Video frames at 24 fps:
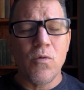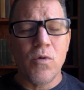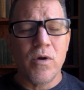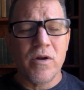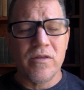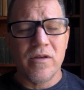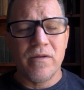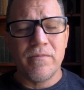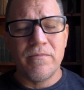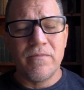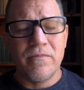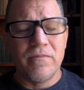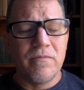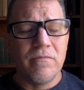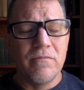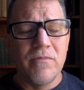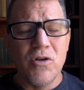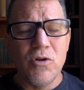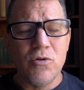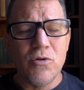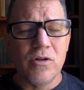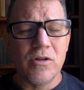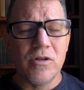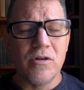where the
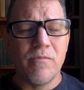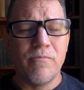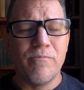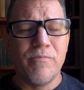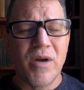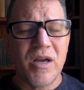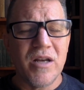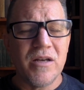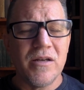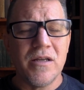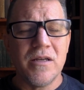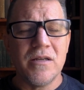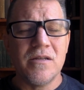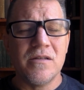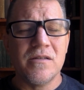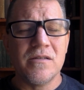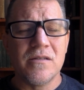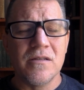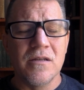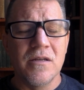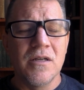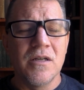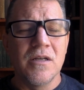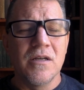nuclear button is.